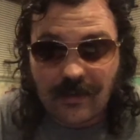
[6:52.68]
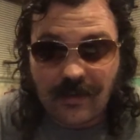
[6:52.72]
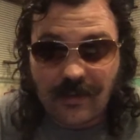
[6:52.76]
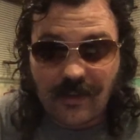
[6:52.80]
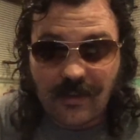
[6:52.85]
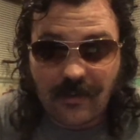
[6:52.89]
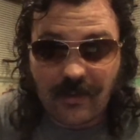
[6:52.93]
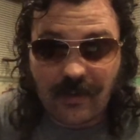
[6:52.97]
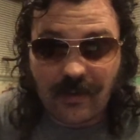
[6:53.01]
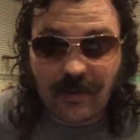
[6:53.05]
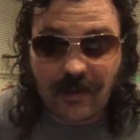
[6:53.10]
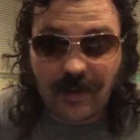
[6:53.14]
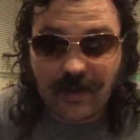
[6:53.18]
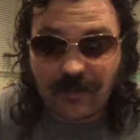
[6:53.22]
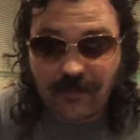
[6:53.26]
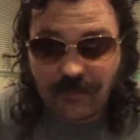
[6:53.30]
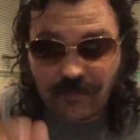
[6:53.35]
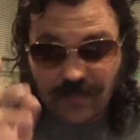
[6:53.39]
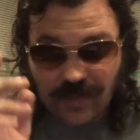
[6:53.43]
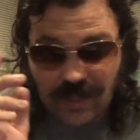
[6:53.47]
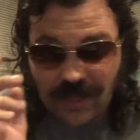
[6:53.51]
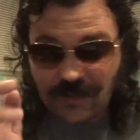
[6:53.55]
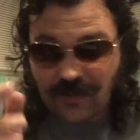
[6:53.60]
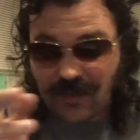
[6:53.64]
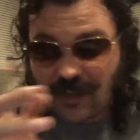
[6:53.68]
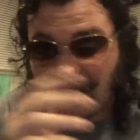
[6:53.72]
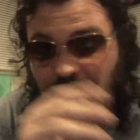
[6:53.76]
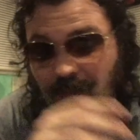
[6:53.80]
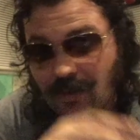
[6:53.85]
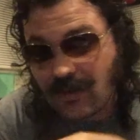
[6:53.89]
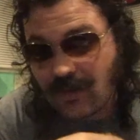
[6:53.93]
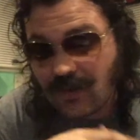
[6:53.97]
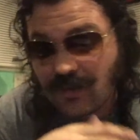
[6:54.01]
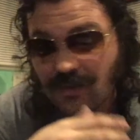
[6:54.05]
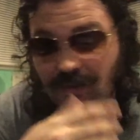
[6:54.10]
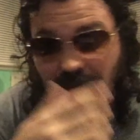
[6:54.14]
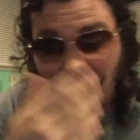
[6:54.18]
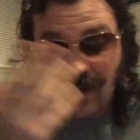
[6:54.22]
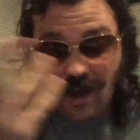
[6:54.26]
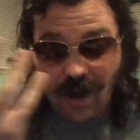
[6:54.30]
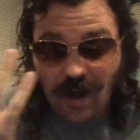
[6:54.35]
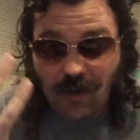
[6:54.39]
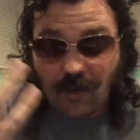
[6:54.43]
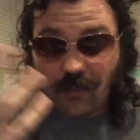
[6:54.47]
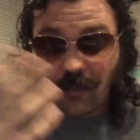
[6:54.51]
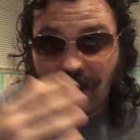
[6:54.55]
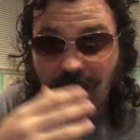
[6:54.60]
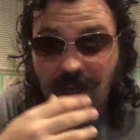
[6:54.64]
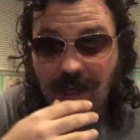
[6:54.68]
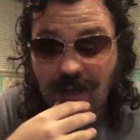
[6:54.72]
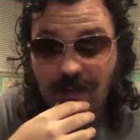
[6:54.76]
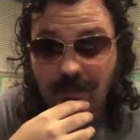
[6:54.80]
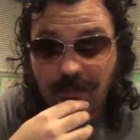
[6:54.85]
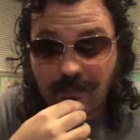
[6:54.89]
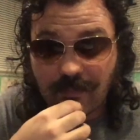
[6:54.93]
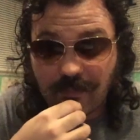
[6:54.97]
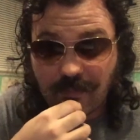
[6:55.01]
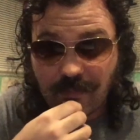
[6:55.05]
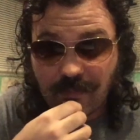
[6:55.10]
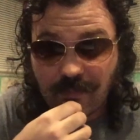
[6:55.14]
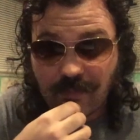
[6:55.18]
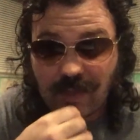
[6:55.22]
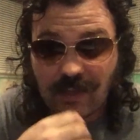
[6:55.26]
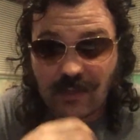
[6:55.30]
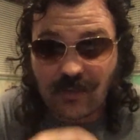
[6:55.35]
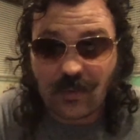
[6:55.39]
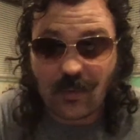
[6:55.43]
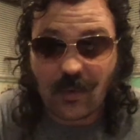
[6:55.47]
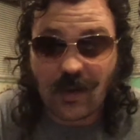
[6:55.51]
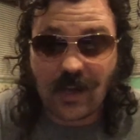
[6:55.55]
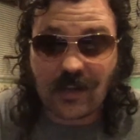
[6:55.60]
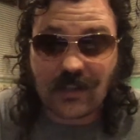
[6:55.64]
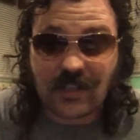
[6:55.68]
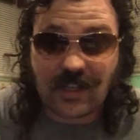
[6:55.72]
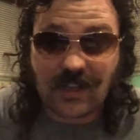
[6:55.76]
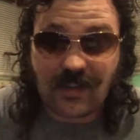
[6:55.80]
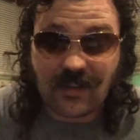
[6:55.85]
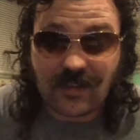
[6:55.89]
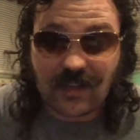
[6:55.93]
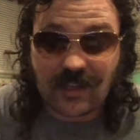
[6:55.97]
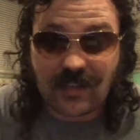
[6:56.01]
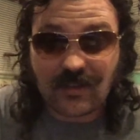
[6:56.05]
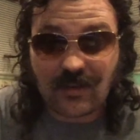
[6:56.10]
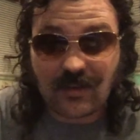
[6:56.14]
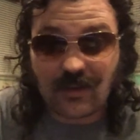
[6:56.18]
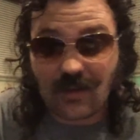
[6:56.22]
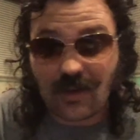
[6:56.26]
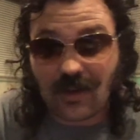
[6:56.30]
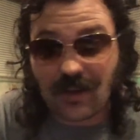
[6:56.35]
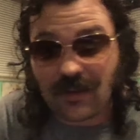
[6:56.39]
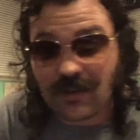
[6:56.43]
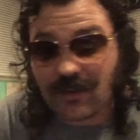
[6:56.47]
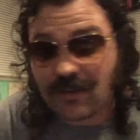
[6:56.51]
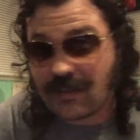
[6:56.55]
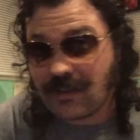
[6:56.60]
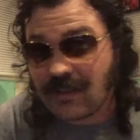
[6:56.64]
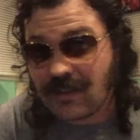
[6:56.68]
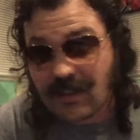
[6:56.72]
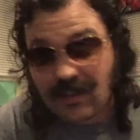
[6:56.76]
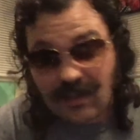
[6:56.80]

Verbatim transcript: So anyway, yeah. So that's my thoughts on Aquaman. Thanks for watching. Stay tuned on.